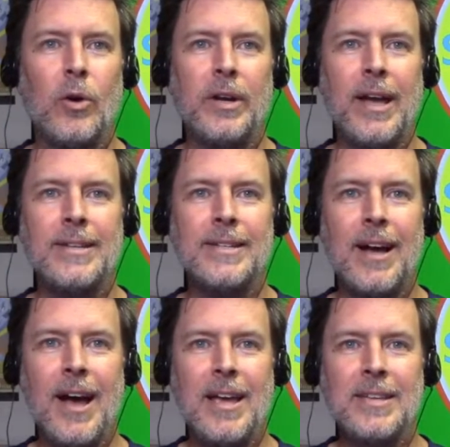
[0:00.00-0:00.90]
as
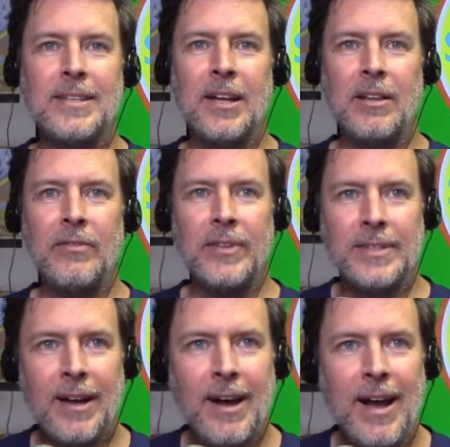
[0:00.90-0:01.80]
high as an elephant's
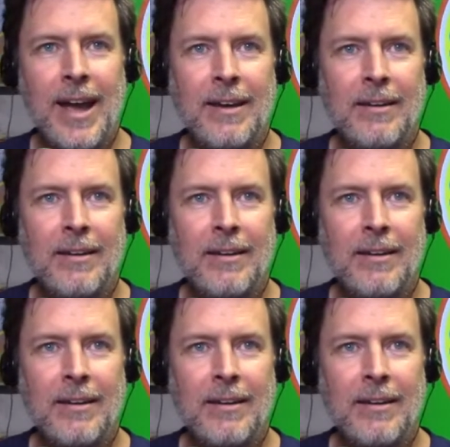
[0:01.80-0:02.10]
eye.